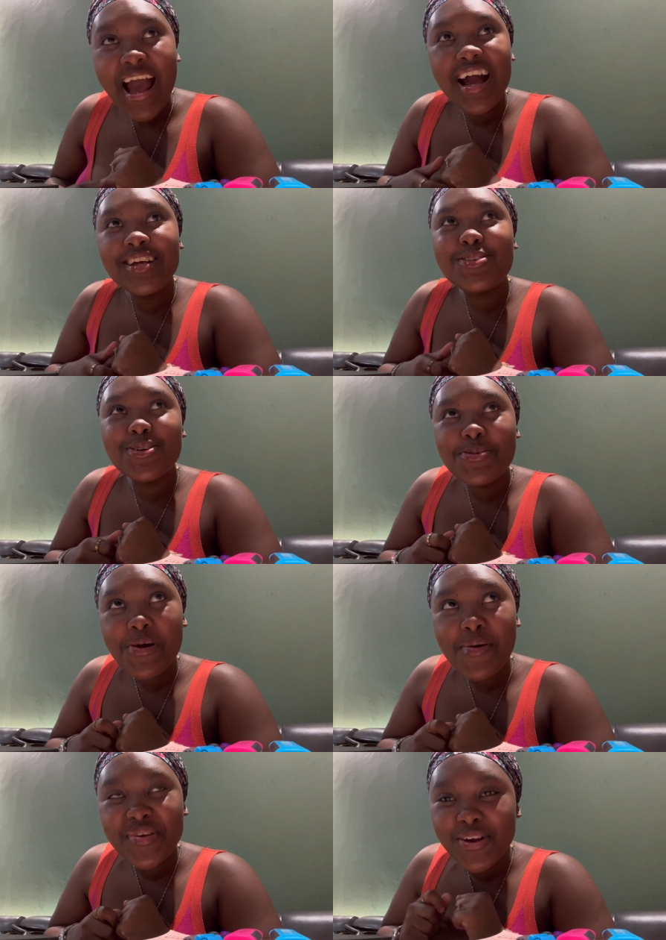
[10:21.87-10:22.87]
i don't know
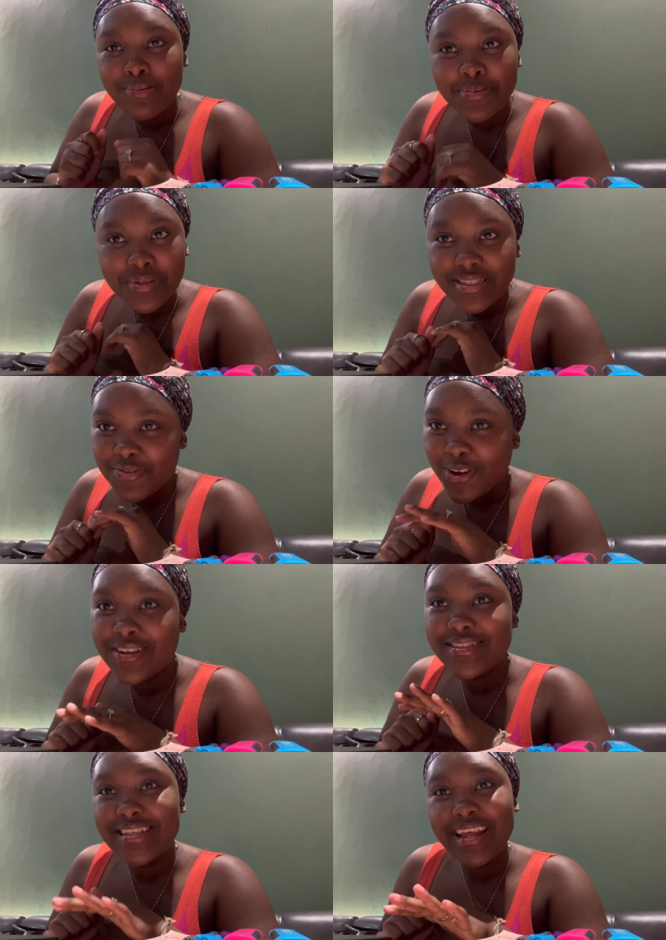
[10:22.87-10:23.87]
how many compliments i've
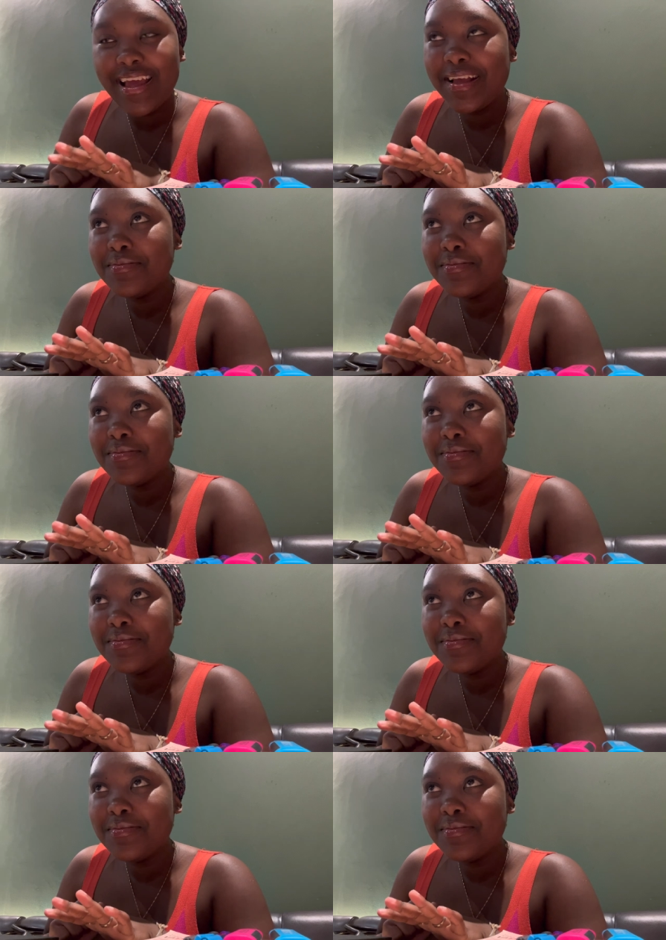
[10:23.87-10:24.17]
gotten today